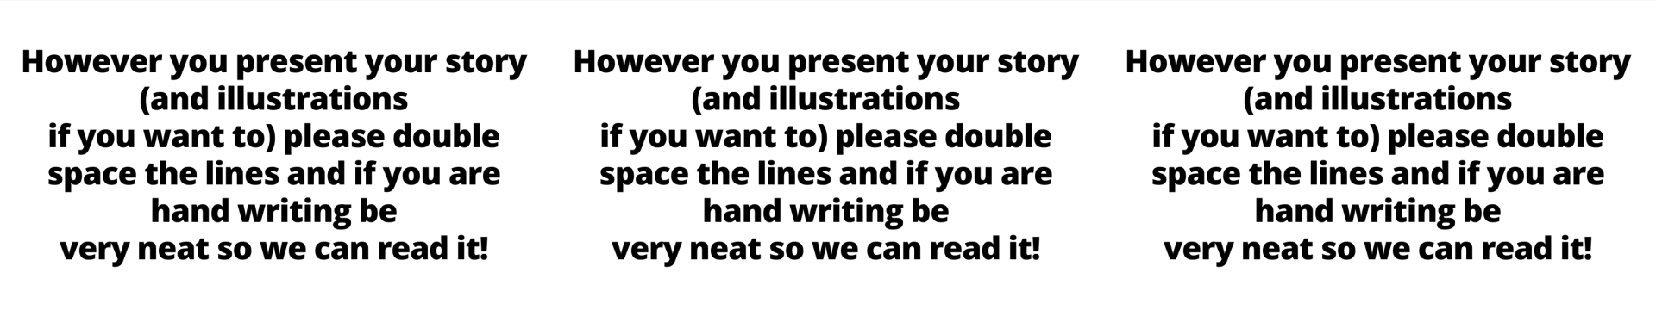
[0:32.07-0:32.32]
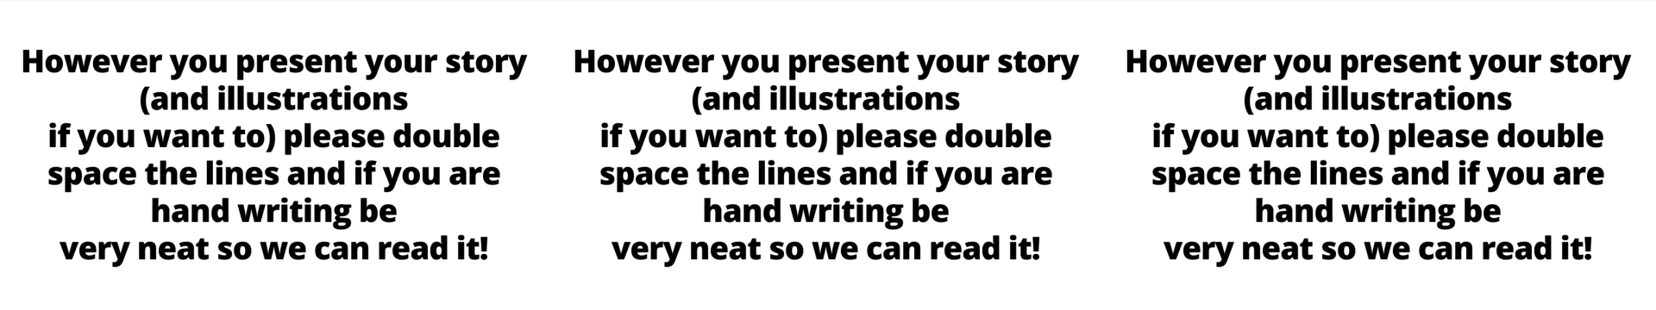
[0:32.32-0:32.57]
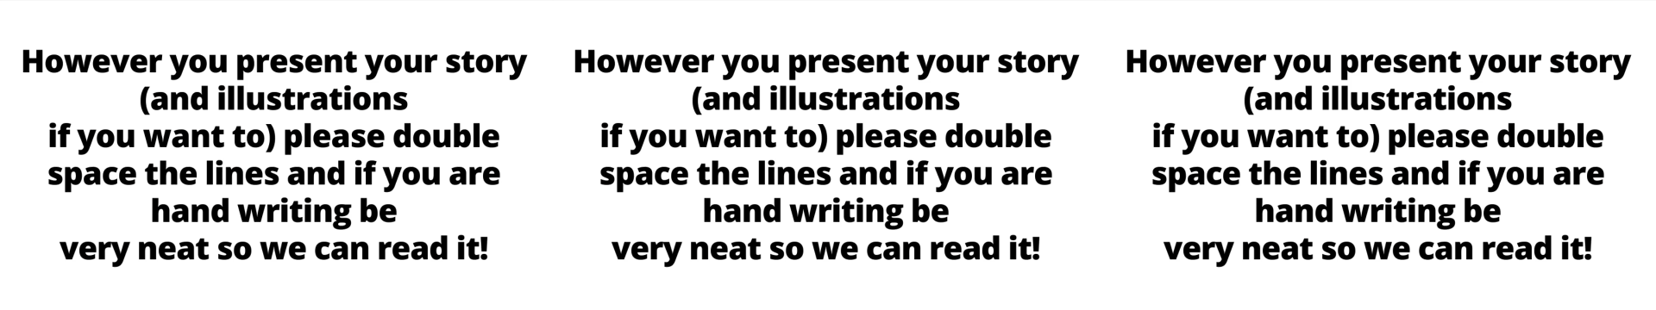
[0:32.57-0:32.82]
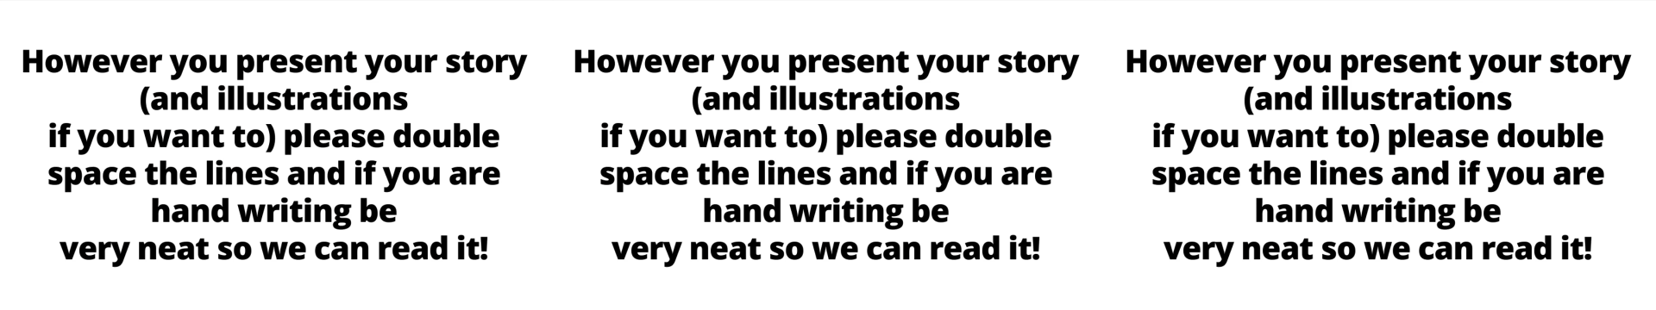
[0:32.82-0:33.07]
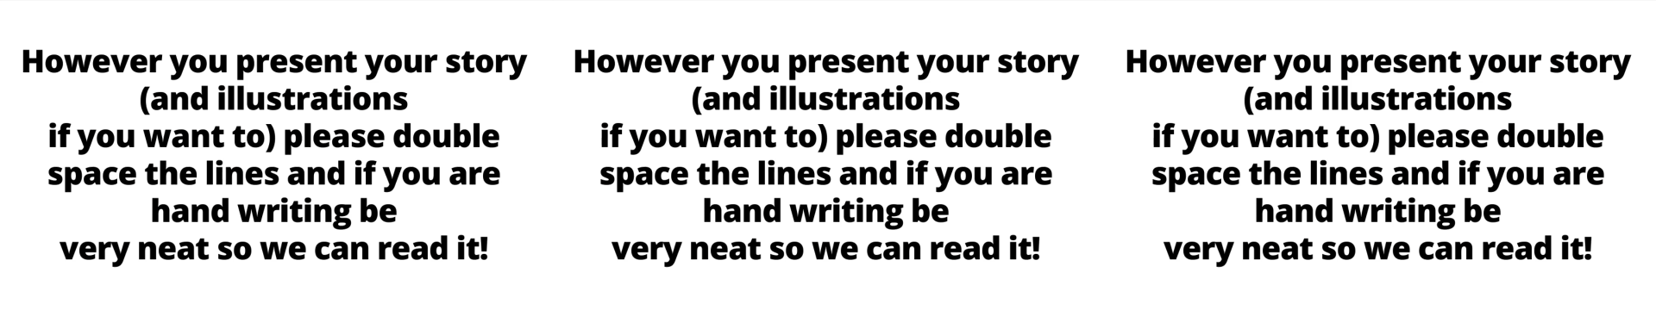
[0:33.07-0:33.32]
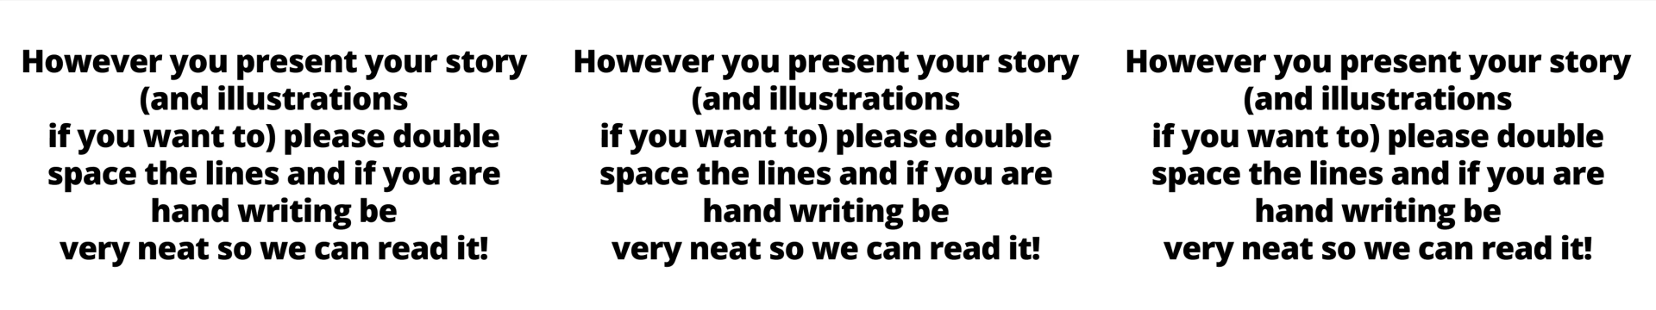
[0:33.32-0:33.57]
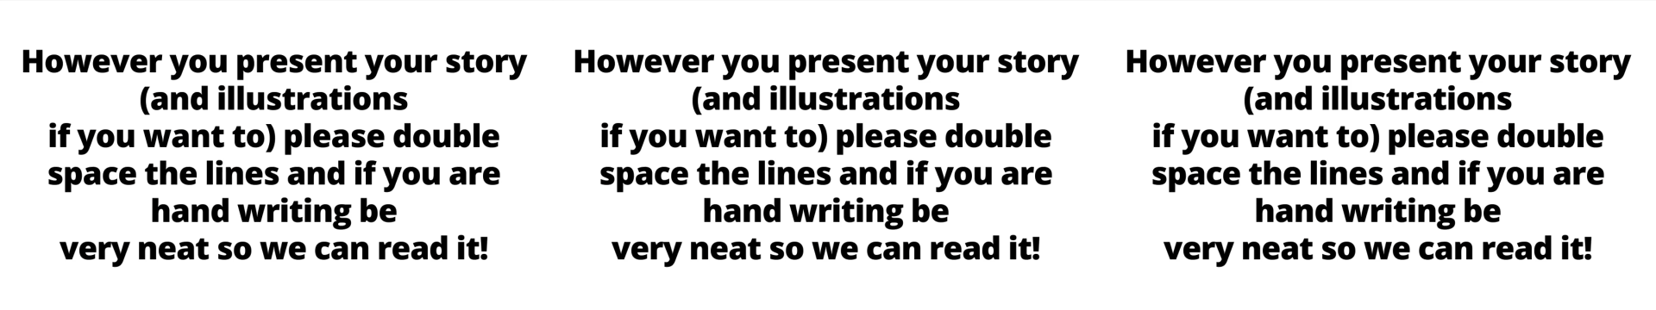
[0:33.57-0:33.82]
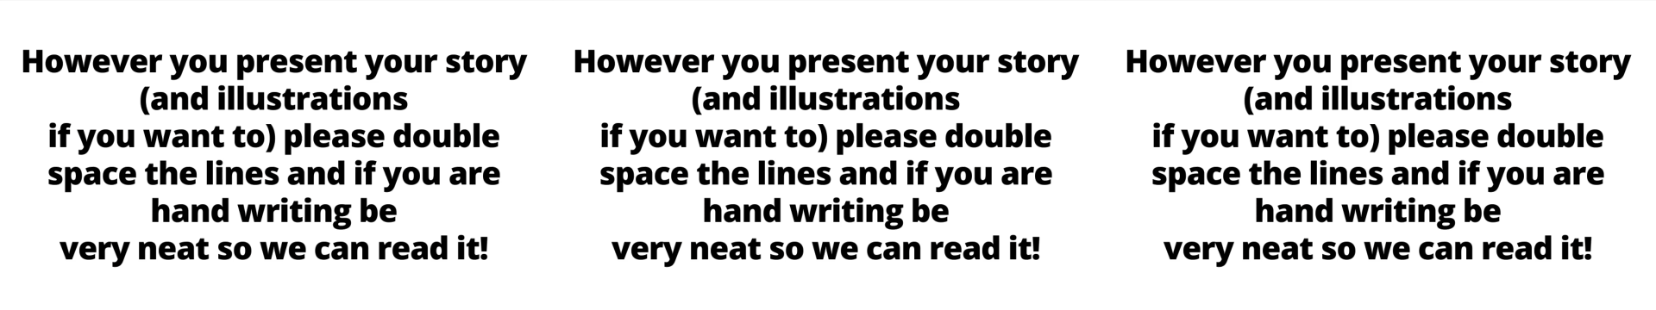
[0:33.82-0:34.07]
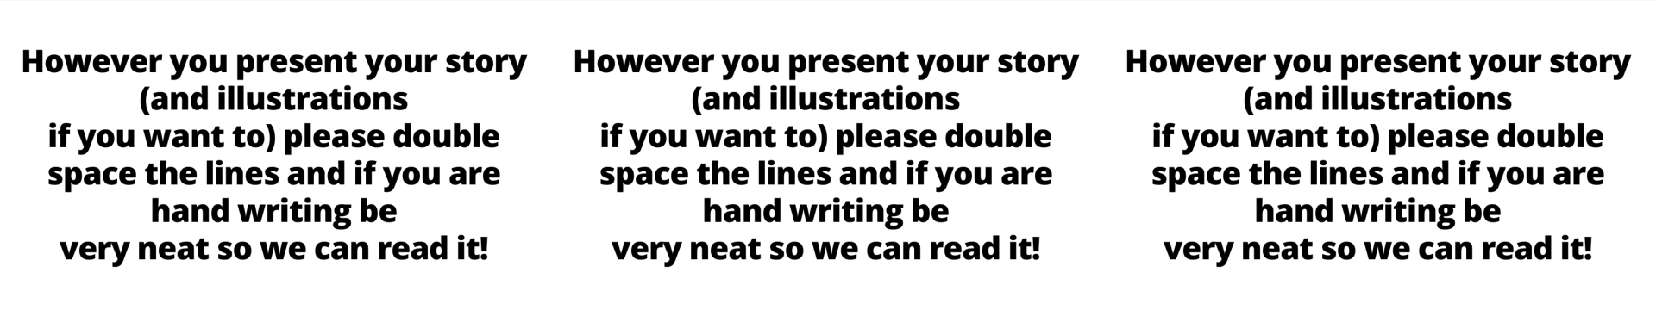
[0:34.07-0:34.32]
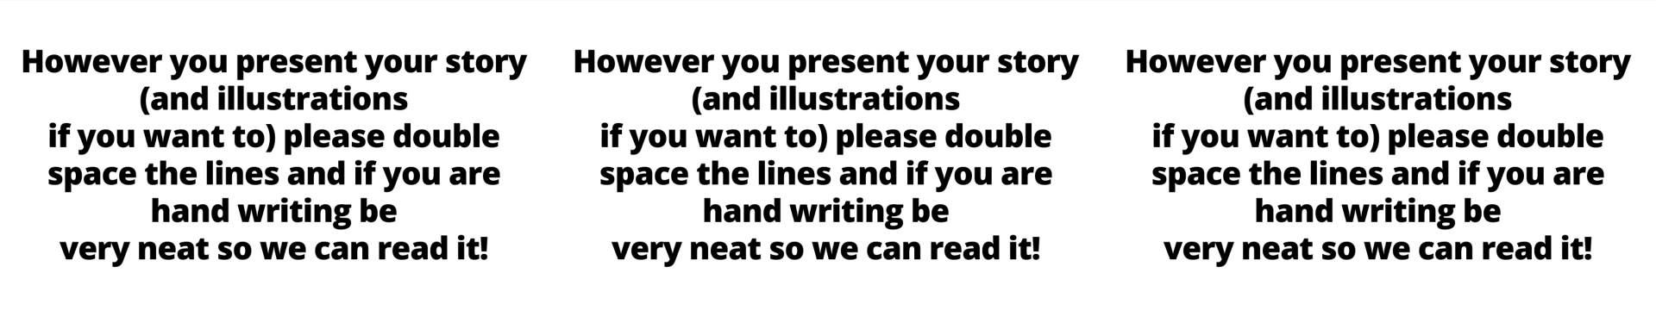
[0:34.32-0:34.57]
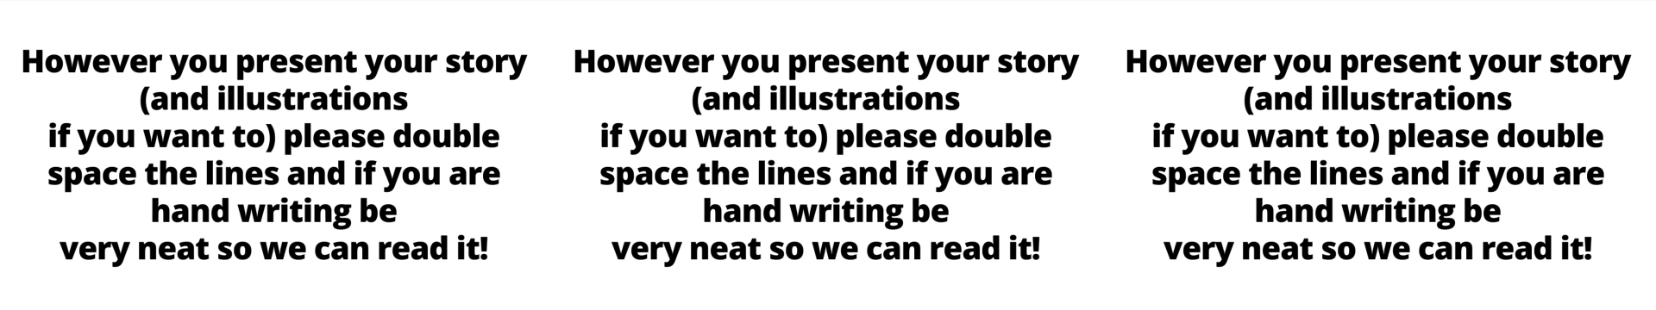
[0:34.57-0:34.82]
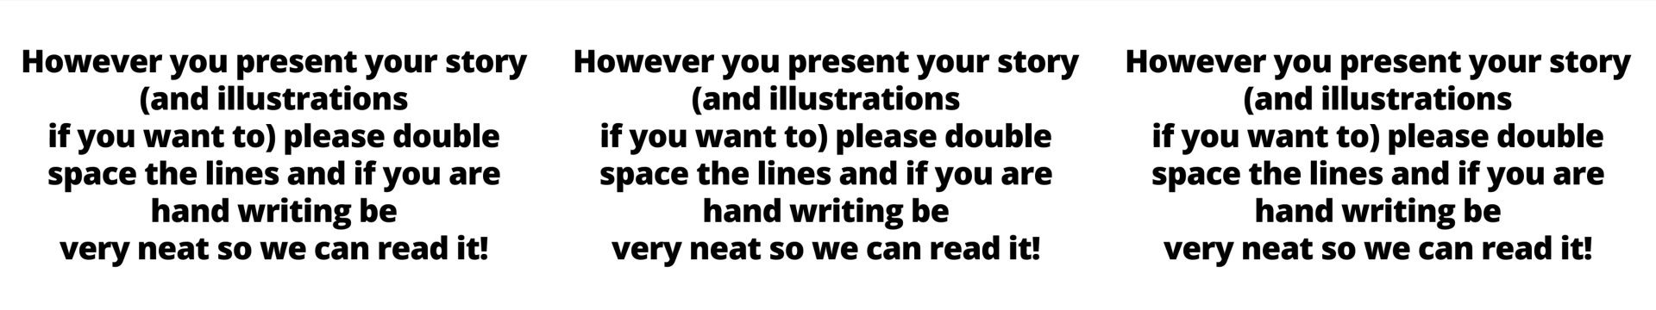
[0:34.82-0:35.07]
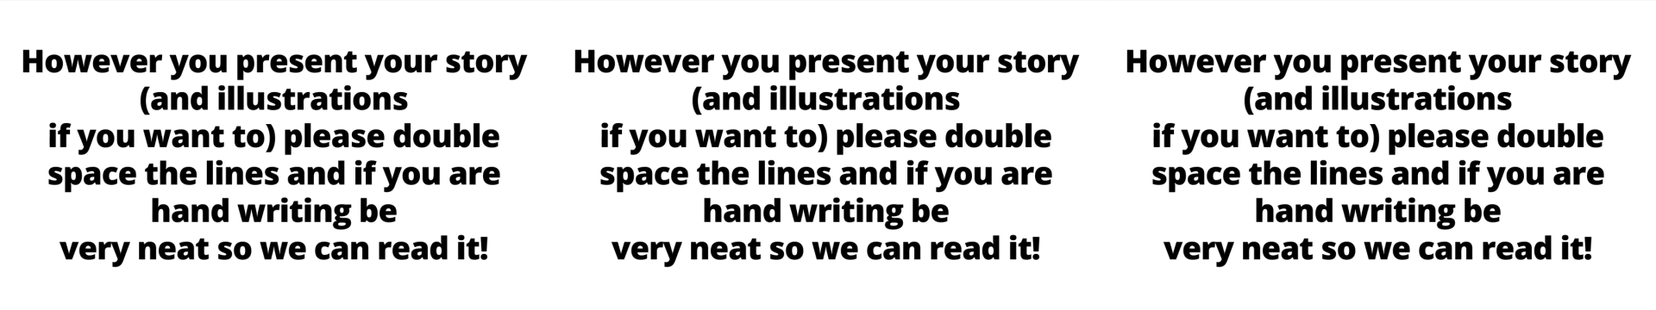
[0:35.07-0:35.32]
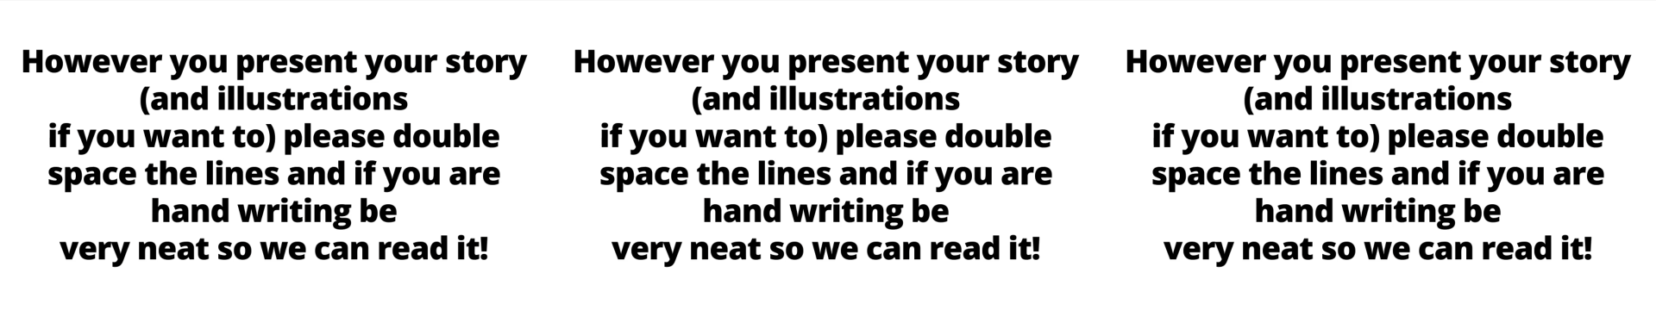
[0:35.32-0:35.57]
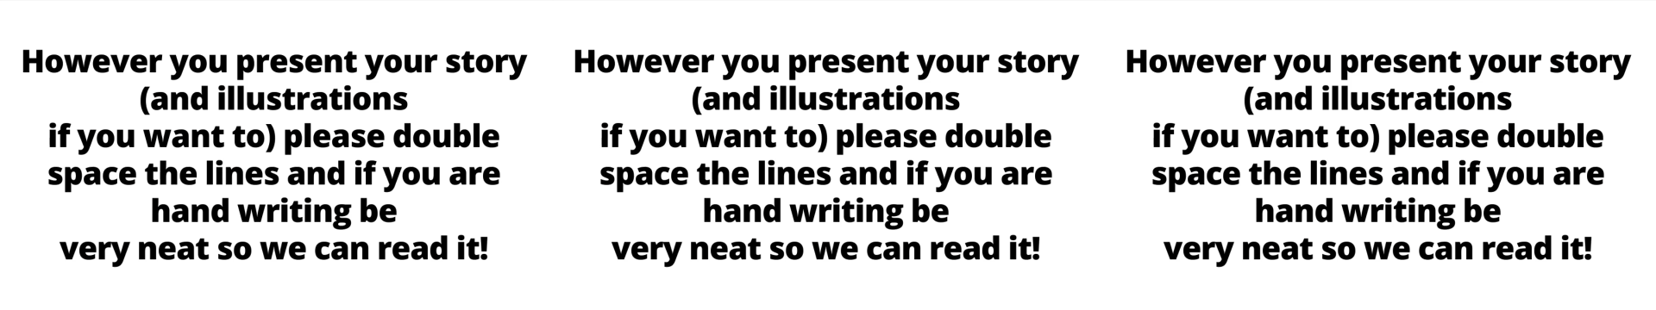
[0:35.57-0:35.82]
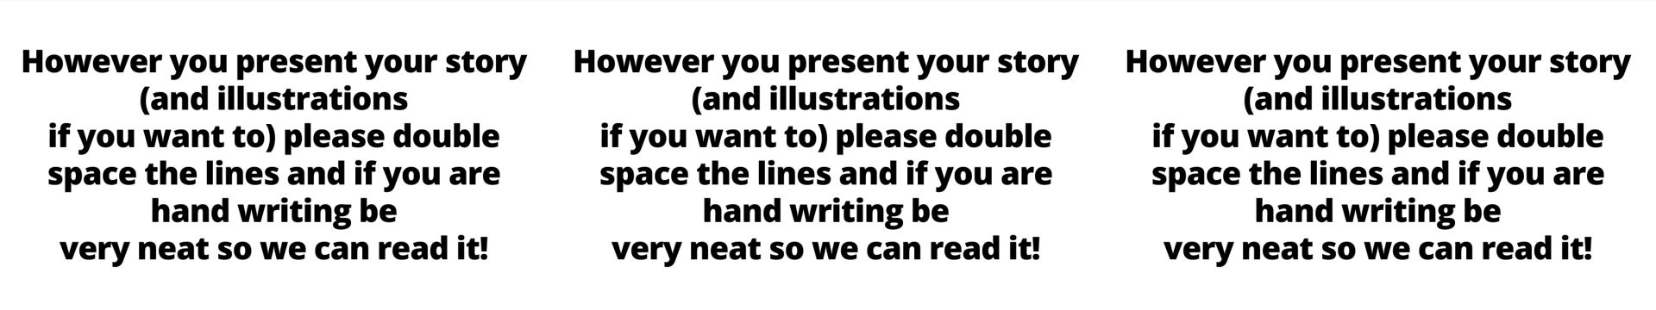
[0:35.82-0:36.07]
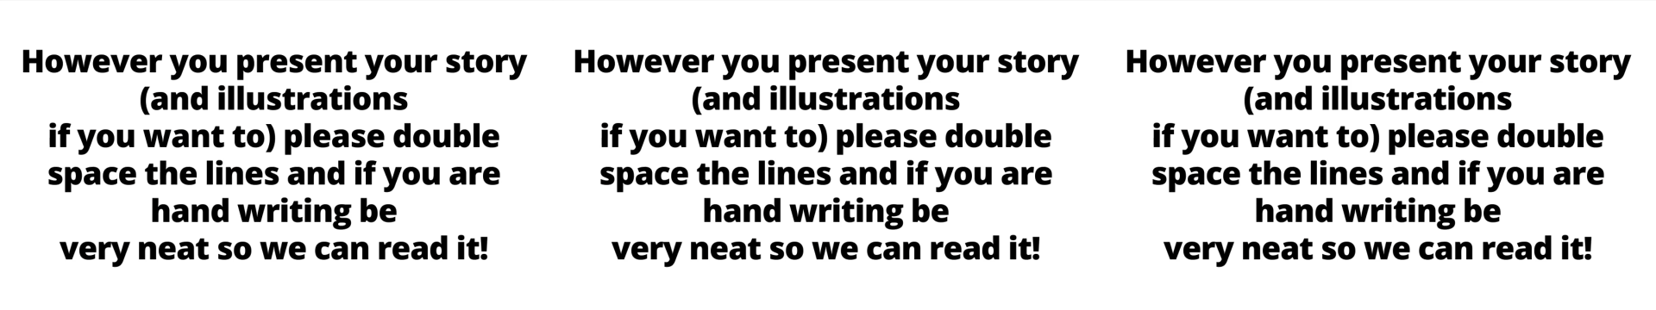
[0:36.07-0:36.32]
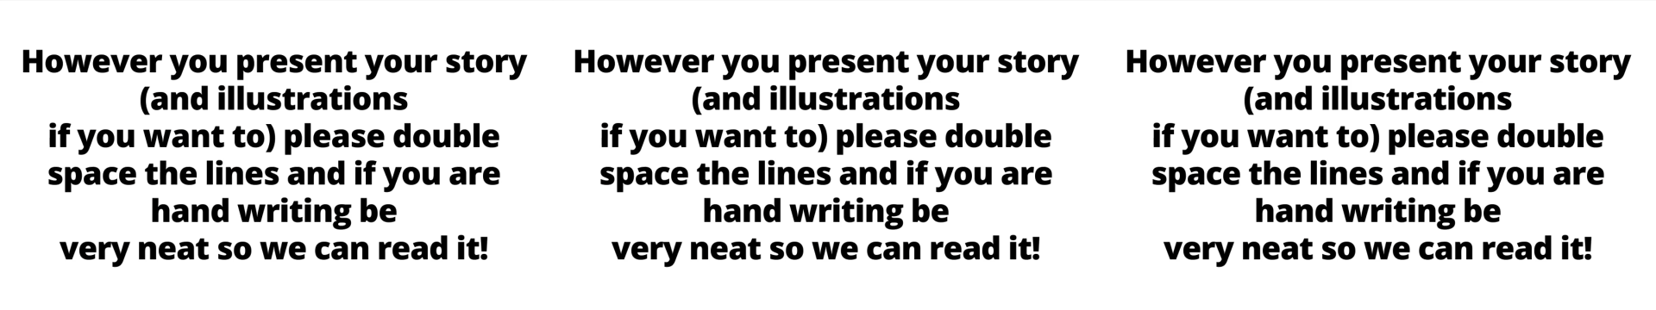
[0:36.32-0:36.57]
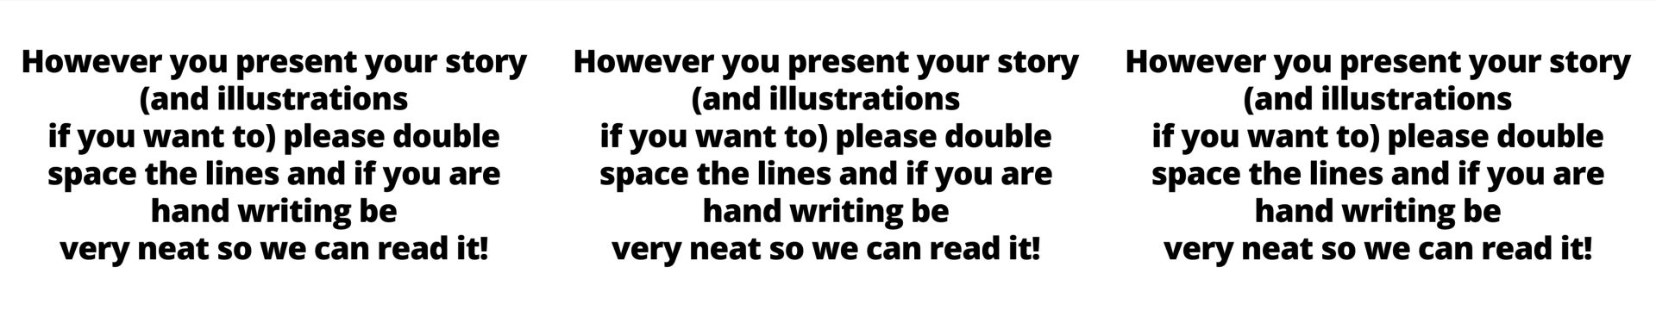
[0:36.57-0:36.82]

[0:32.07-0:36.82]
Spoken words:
(no speaker visible)